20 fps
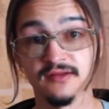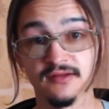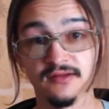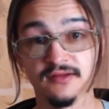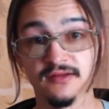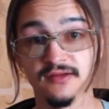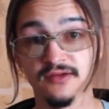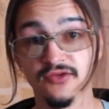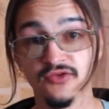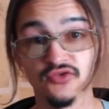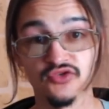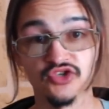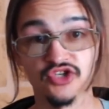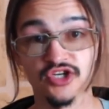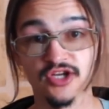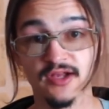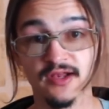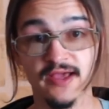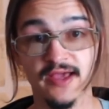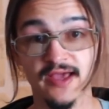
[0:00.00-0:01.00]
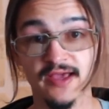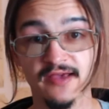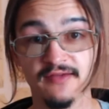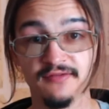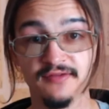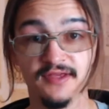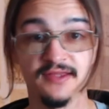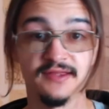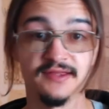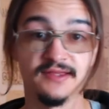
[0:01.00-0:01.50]
you shall have
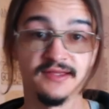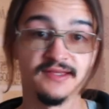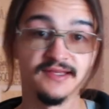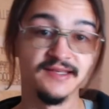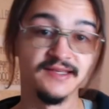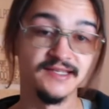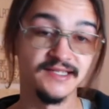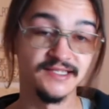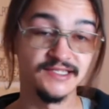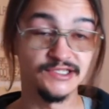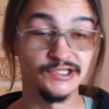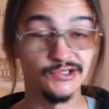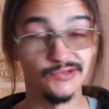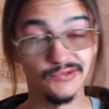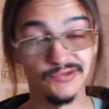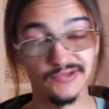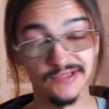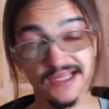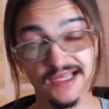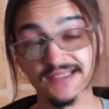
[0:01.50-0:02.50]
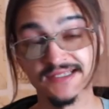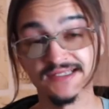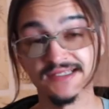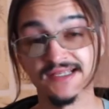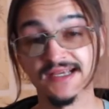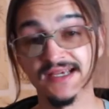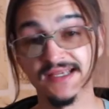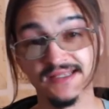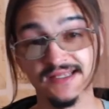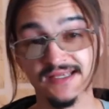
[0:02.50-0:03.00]
it so that's the
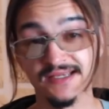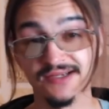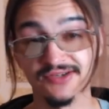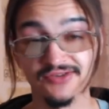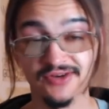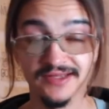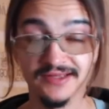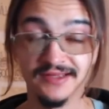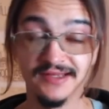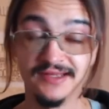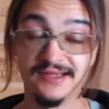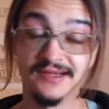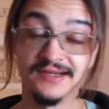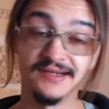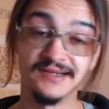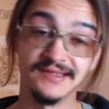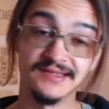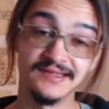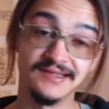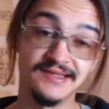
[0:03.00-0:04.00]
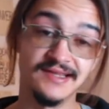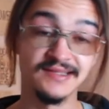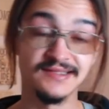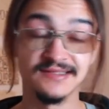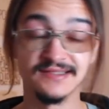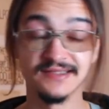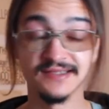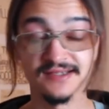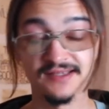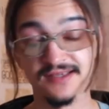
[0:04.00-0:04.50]
idea right there that's
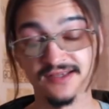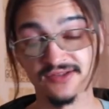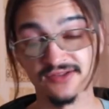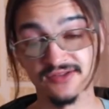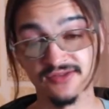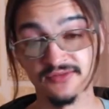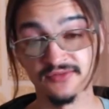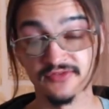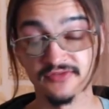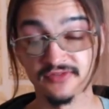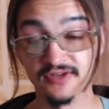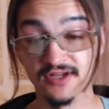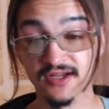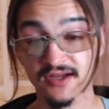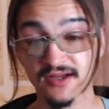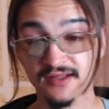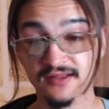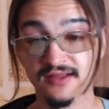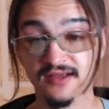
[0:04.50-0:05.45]
the kingdom of god